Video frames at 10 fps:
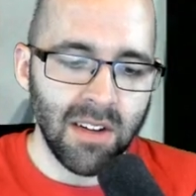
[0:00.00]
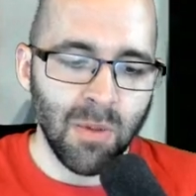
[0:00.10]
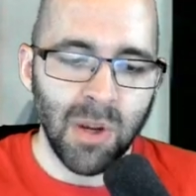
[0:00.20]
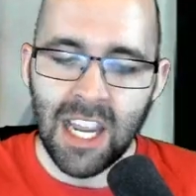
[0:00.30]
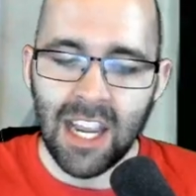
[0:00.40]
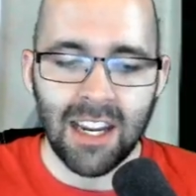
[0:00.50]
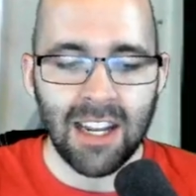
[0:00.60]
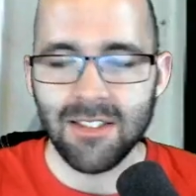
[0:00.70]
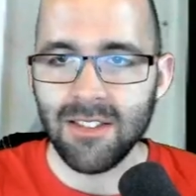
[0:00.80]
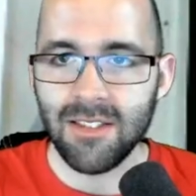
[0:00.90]
we can't
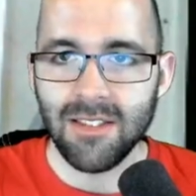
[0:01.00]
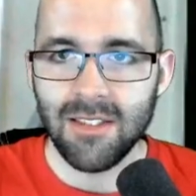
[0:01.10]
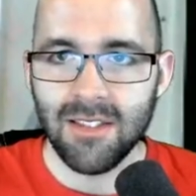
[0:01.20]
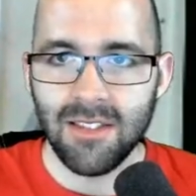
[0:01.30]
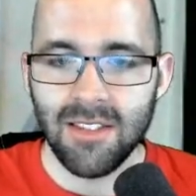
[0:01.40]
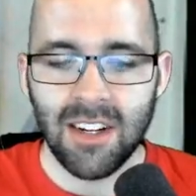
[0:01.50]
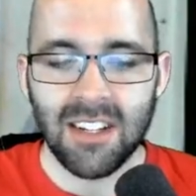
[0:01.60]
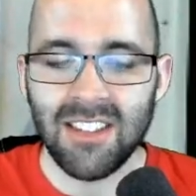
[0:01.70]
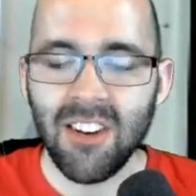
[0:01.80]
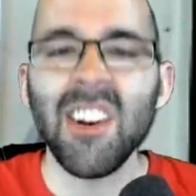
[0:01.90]
cancel
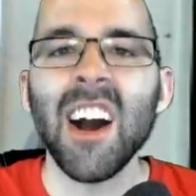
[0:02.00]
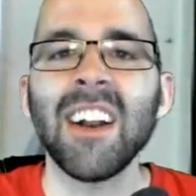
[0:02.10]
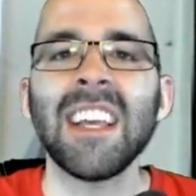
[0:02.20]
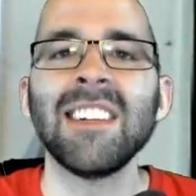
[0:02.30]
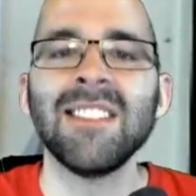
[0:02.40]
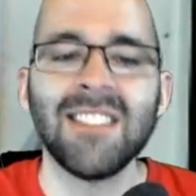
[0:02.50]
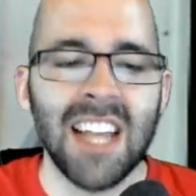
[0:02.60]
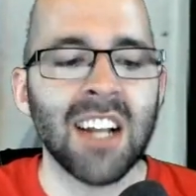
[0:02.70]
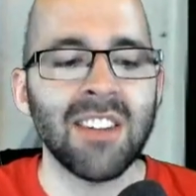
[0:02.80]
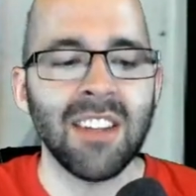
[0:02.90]
because they are not
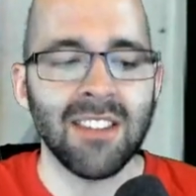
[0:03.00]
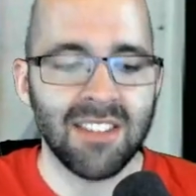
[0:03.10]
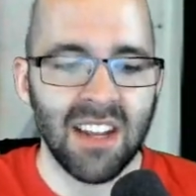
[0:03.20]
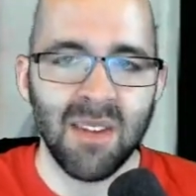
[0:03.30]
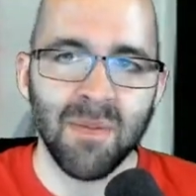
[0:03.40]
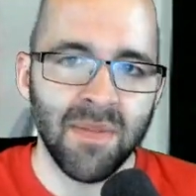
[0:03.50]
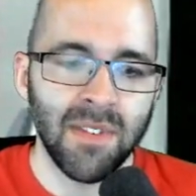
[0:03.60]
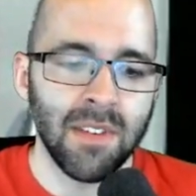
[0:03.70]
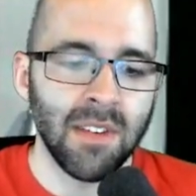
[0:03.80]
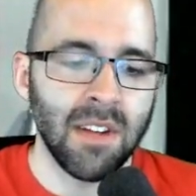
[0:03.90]
exactly the same.
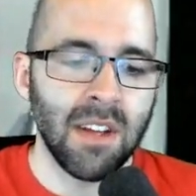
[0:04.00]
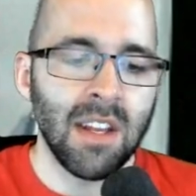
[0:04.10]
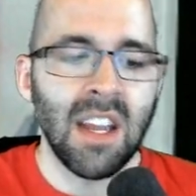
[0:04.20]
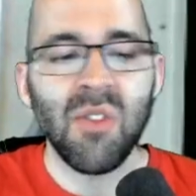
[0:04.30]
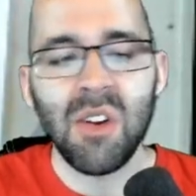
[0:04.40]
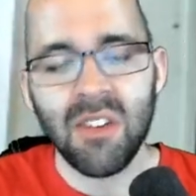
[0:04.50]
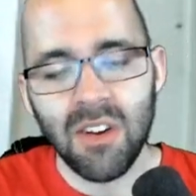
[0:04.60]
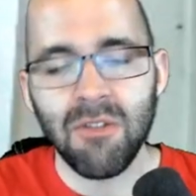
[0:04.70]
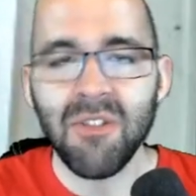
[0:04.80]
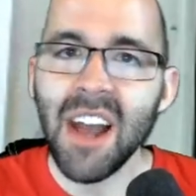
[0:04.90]
If we
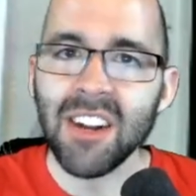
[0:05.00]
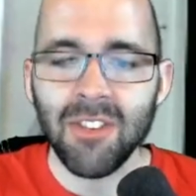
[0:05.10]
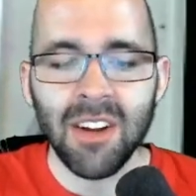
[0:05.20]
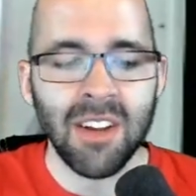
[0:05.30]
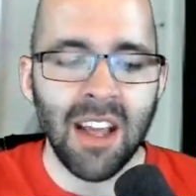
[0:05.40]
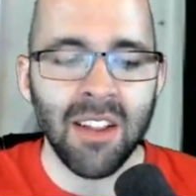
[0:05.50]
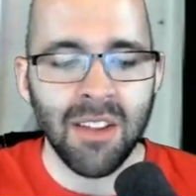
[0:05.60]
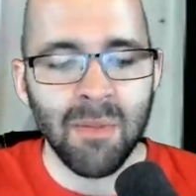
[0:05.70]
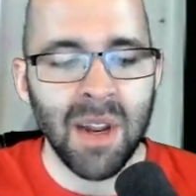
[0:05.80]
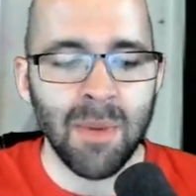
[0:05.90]
could factor it, yeah,
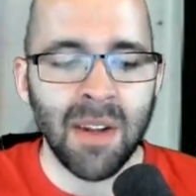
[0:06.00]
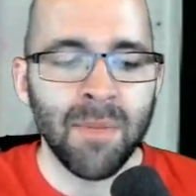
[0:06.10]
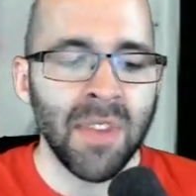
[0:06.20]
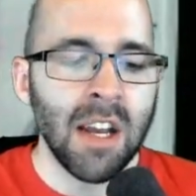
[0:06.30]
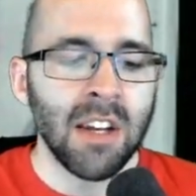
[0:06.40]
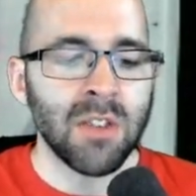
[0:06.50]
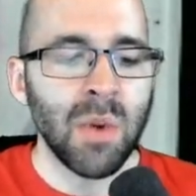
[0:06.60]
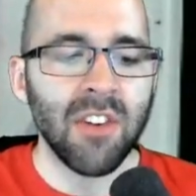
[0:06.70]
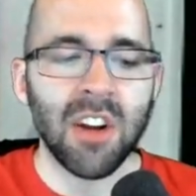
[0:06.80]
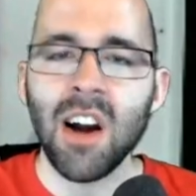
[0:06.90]
then maybe. So we
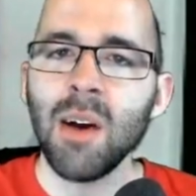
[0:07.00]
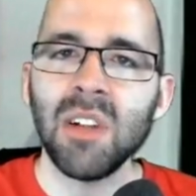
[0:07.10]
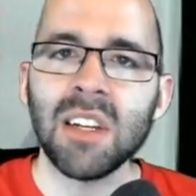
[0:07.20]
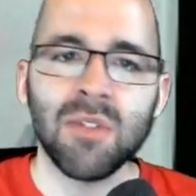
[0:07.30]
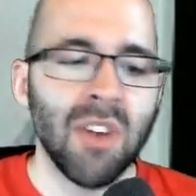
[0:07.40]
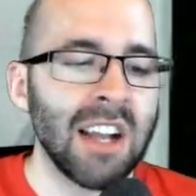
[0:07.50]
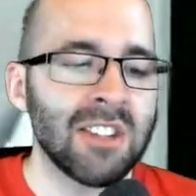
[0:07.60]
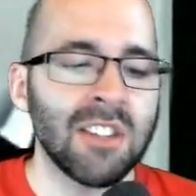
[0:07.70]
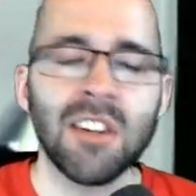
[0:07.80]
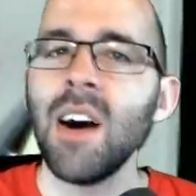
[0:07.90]
have a complex
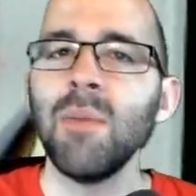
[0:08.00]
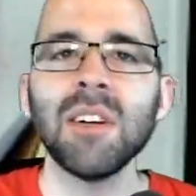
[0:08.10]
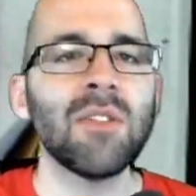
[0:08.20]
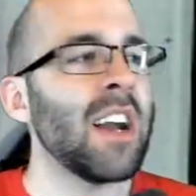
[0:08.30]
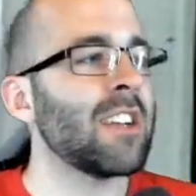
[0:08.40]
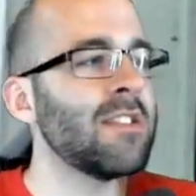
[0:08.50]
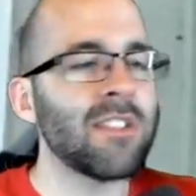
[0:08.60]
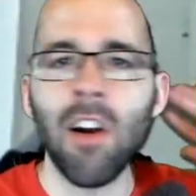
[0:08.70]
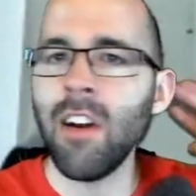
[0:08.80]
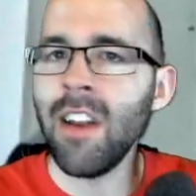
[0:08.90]
fraction. Complex fractions
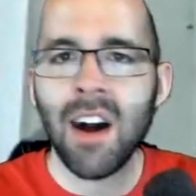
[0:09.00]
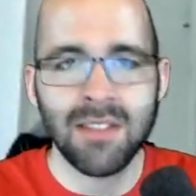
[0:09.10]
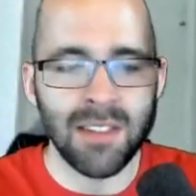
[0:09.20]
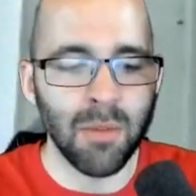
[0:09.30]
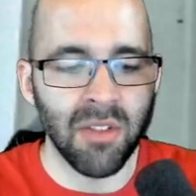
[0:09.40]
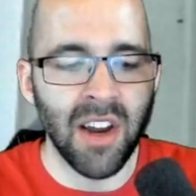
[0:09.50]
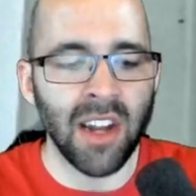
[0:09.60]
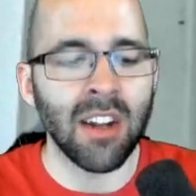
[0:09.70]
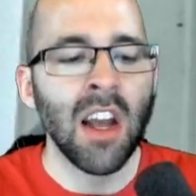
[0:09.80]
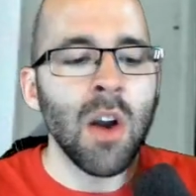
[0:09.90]
are not
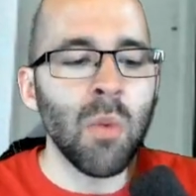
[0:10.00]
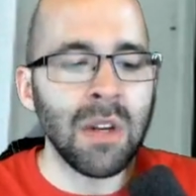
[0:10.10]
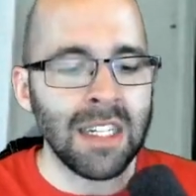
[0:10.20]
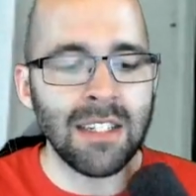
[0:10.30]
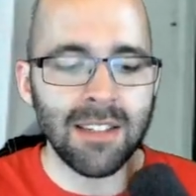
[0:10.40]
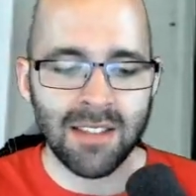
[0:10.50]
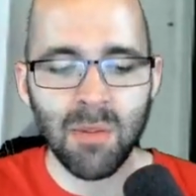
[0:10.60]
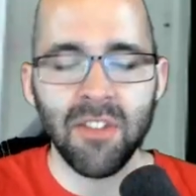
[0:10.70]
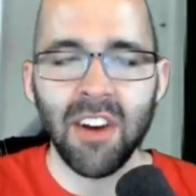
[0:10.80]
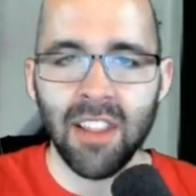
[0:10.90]
simplified. We need to
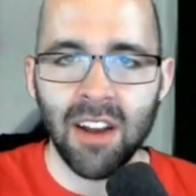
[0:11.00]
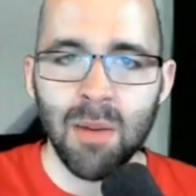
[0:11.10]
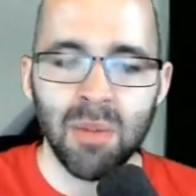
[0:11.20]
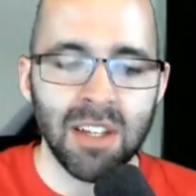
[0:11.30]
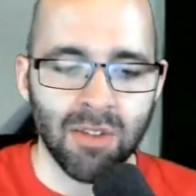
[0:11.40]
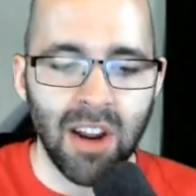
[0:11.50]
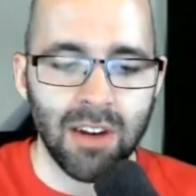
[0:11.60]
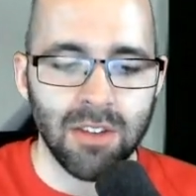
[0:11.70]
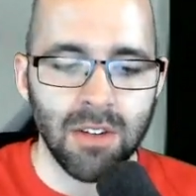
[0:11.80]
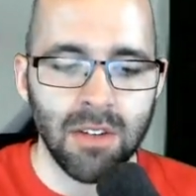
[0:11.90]
simplify the complex
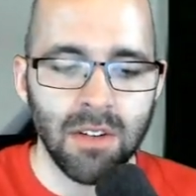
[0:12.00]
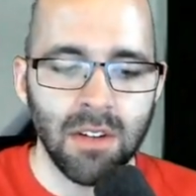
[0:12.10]
fraction.